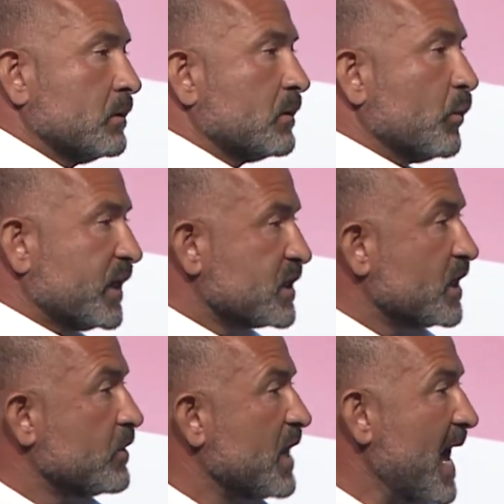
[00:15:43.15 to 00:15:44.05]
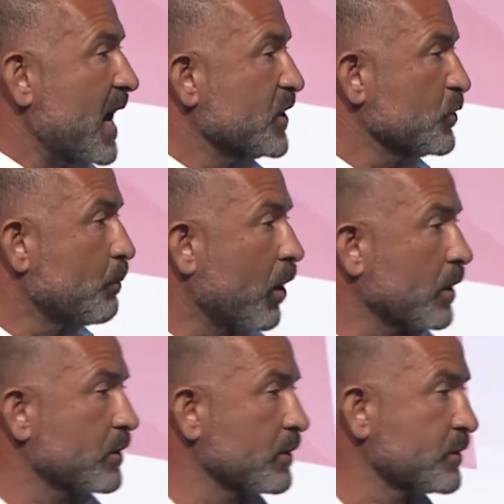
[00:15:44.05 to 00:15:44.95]
We continue to add new
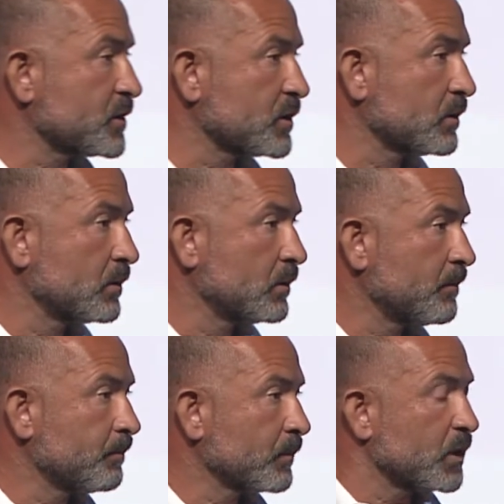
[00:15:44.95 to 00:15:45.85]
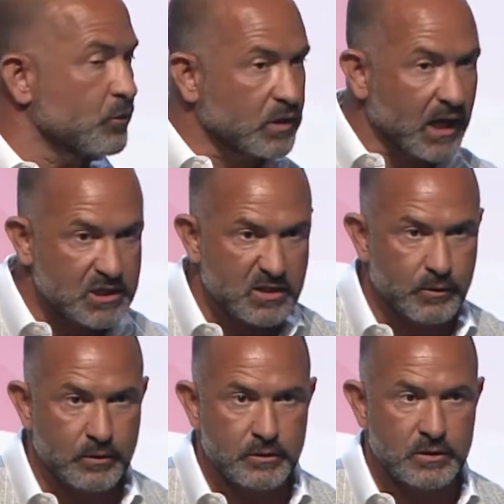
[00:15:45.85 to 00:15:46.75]
partners, new
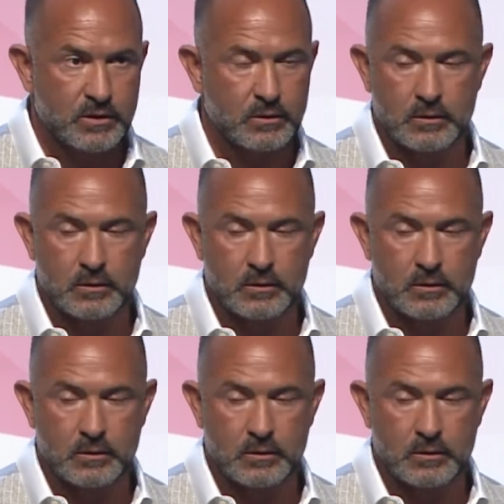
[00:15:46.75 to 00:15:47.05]
customers,